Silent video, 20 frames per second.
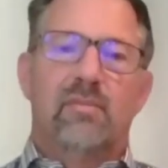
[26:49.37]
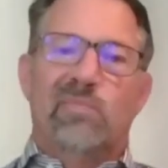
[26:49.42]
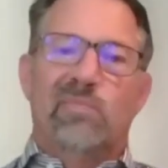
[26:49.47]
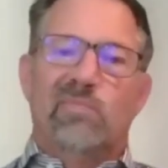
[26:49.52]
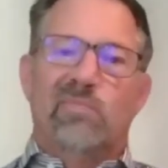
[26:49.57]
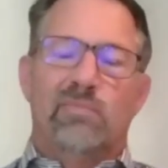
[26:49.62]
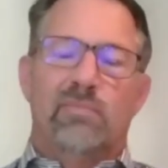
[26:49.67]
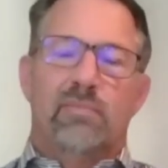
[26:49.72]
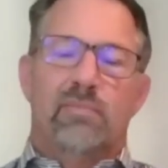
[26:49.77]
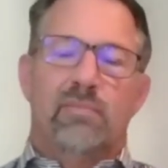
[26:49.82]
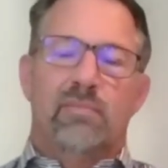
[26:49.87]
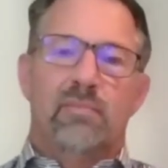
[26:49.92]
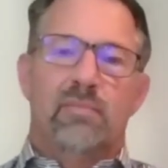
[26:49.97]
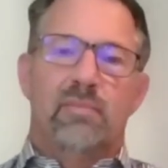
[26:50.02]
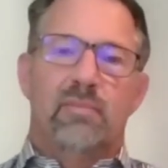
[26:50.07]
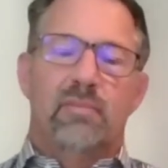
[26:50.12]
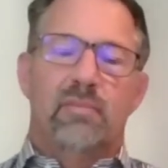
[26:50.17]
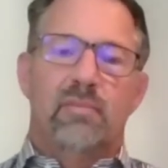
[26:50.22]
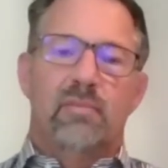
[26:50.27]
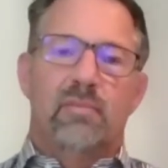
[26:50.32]

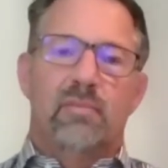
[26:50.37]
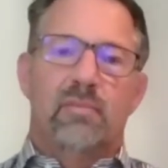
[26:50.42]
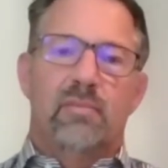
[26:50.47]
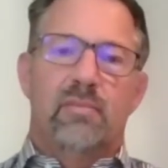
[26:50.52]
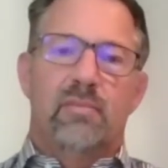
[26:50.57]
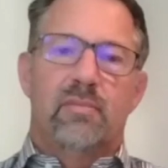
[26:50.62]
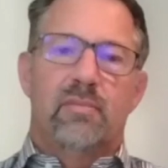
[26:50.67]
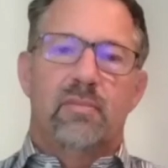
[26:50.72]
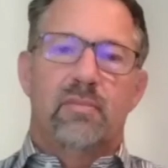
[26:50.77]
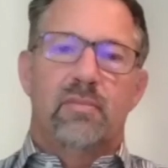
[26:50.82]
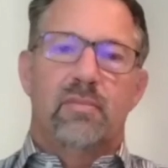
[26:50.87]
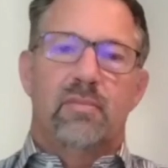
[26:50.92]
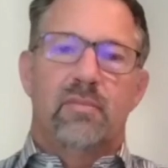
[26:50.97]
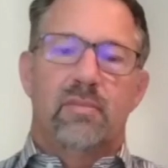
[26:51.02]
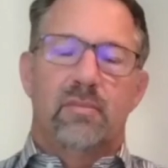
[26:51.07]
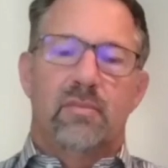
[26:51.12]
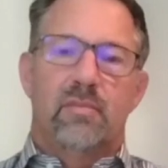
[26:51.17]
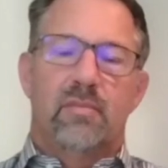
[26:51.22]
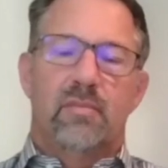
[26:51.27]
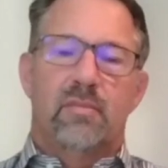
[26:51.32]

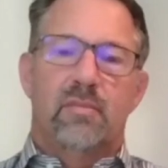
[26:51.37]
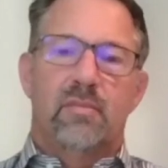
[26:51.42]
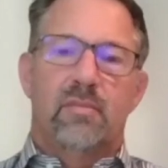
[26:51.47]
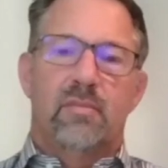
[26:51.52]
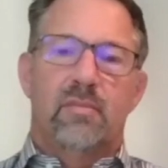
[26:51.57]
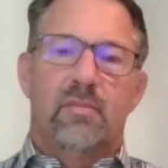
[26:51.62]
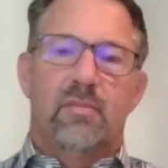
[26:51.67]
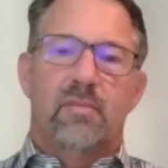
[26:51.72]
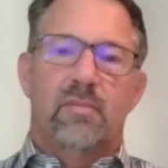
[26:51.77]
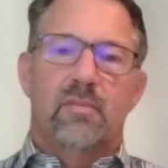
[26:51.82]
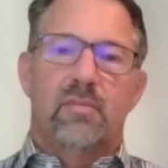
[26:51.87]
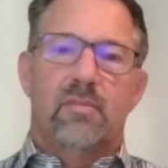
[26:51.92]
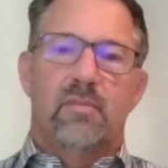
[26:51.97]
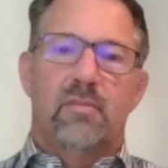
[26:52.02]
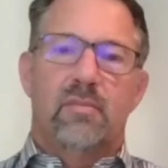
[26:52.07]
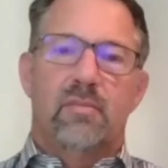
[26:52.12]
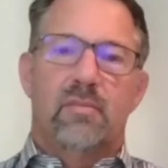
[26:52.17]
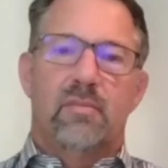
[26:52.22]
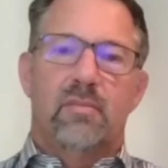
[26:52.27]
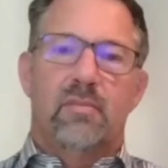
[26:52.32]

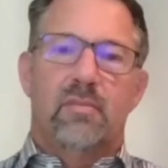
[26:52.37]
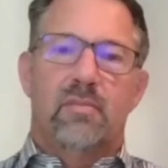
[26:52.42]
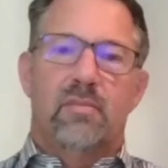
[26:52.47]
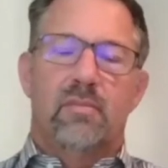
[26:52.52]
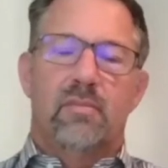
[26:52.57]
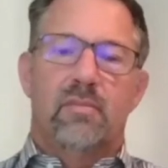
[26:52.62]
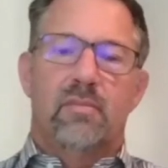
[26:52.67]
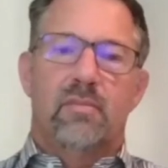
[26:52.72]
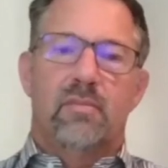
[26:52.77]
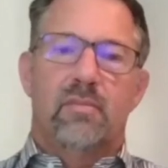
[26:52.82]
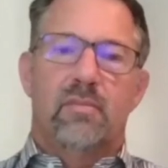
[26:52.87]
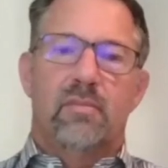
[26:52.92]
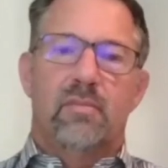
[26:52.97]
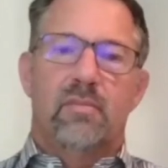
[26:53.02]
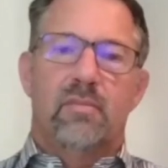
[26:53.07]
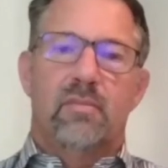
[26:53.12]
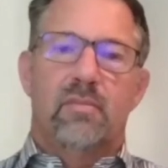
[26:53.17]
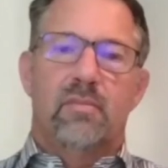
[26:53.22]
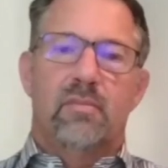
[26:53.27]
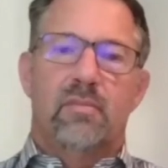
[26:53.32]

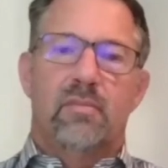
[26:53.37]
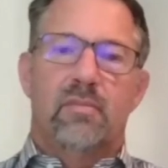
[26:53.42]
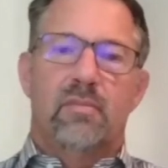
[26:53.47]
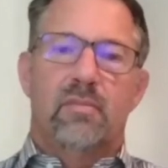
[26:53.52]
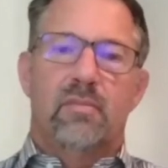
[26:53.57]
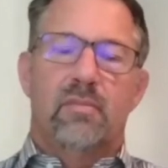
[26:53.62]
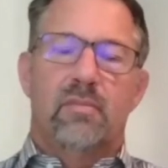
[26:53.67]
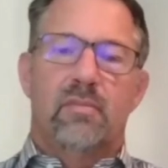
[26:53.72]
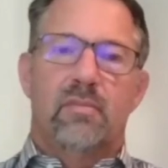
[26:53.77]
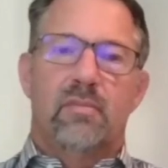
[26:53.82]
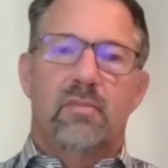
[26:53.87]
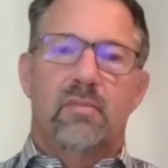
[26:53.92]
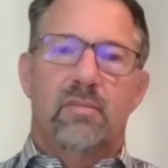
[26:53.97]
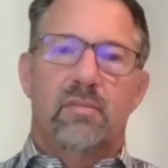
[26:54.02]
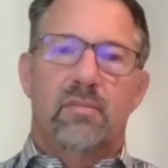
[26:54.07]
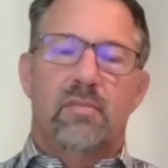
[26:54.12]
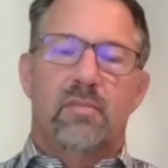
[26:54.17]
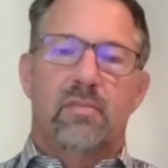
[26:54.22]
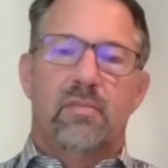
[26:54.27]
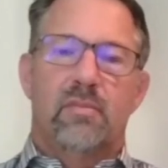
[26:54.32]

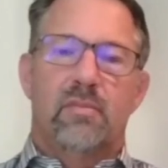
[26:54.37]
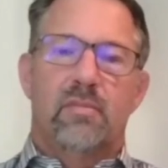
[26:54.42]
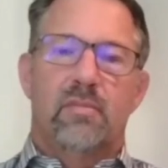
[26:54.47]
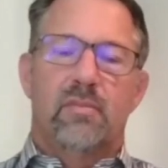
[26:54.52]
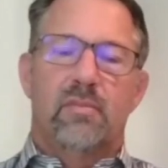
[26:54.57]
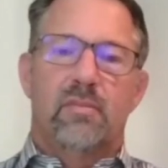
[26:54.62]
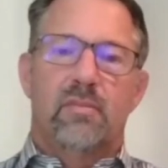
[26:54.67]
The person shown says nothing.